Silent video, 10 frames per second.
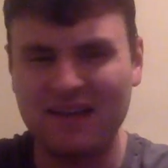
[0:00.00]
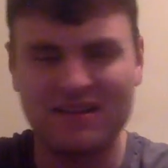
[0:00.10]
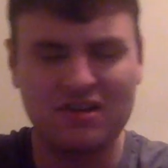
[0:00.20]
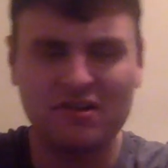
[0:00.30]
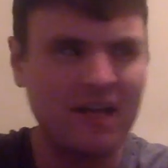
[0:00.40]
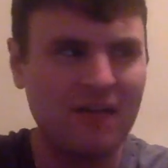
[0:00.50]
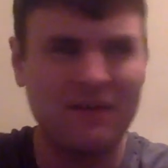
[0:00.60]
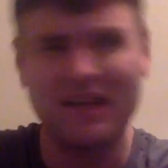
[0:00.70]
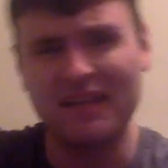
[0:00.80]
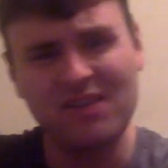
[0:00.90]
Because early on,
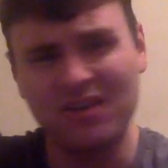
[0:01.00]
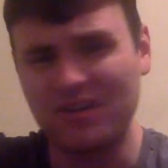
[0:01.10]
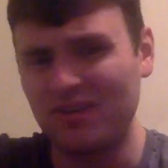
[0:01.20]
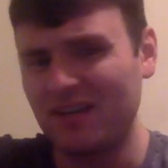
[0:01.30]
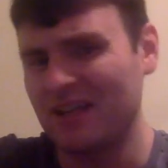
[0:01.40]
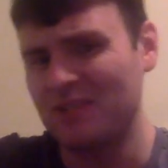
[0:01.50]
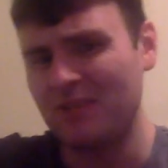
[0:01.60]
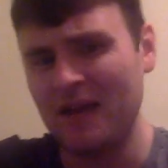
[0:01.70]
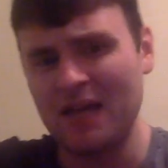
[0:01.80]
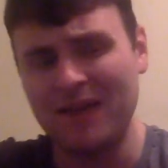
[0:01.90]
man, he looked good against
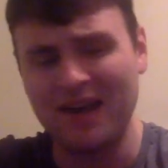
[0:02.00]
Miami.